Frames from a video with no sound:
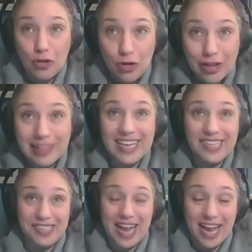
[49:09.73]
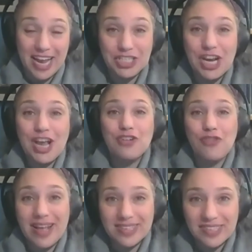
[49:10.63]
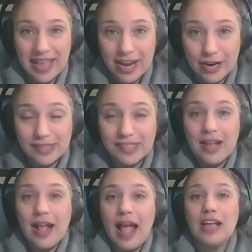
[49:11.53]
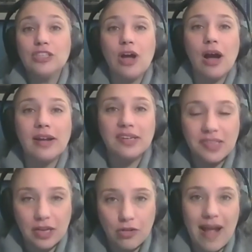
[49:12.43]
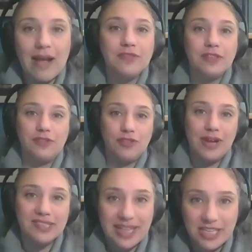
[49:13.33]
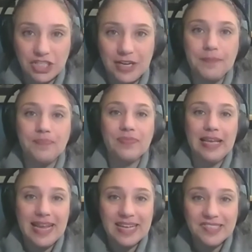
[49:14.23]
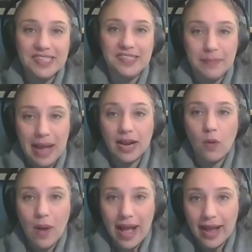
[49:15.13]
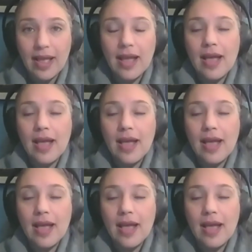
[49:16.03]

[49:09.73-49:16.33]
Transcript: early stage translators and taught us the craft of translation in a systematic way.